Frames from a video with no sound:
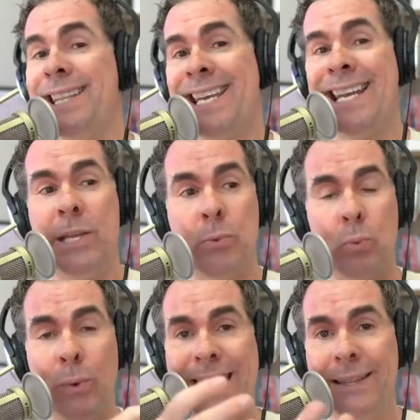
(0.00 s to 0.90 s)
it
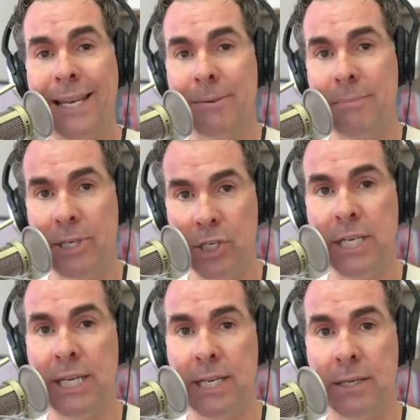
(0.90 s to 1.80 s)
ran like a
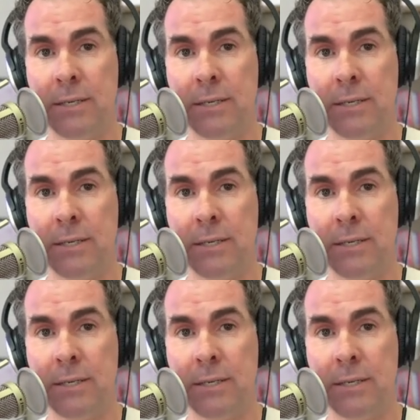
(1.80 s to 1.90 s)
machine.